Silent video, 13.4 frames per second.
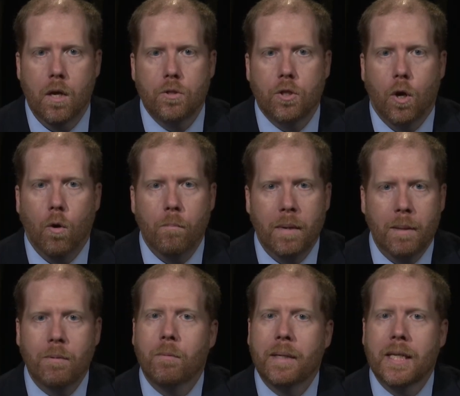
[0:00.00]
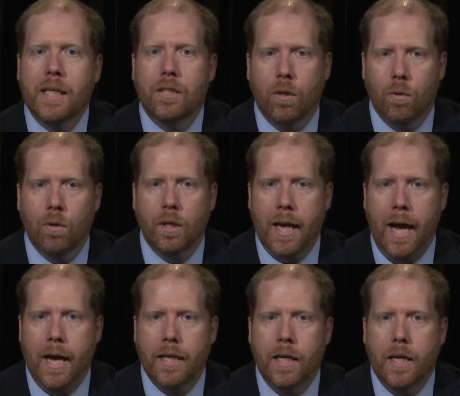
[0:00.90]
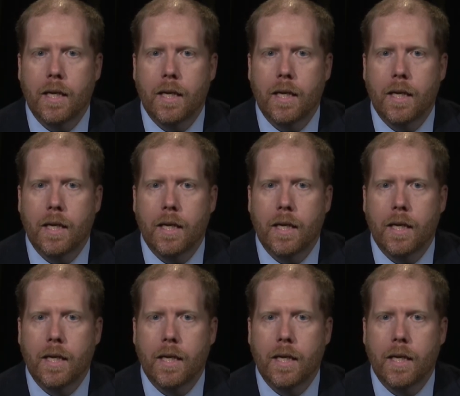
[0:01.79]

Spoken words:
So maybe we need to look at,